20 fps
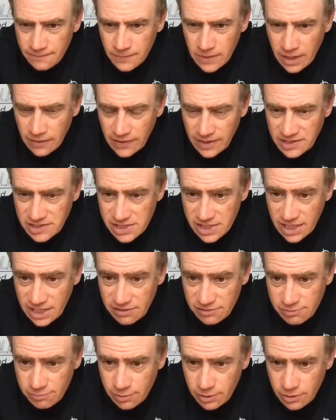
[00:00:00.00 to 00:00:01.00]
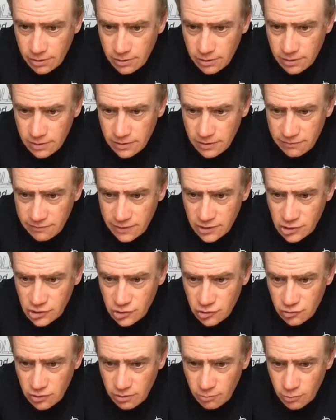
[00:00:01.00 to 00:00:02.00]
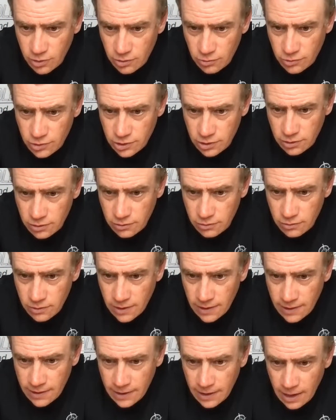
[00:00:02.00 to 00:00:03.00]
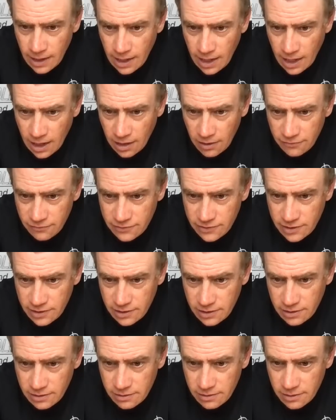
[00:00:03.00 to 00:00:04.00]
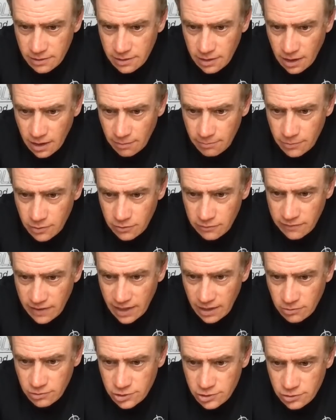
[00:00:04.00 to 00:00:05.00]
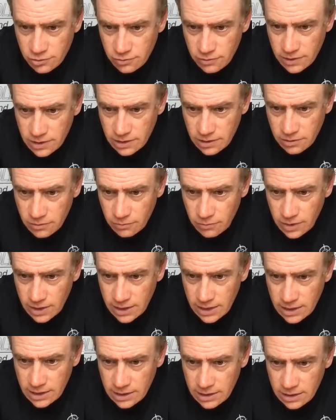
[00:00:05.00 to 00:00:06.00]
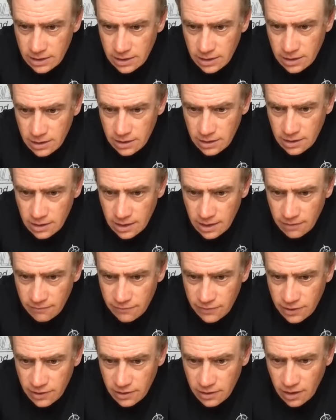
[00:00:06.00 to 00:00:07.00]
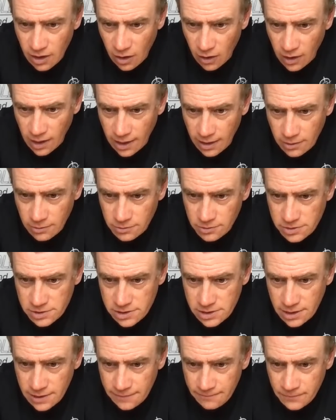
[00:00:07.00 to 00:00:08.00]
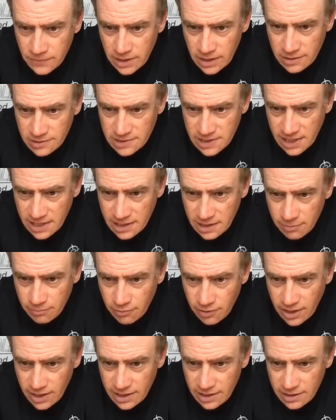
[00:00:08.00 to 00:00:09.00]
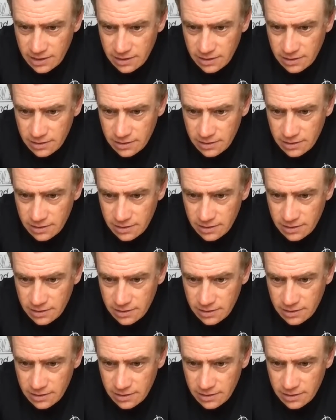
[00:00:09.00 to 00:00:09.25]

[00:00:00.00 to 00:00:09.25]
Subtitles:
And then Steve's the Fishing Stream will do after I move house during the week. Love the hollows. Take a break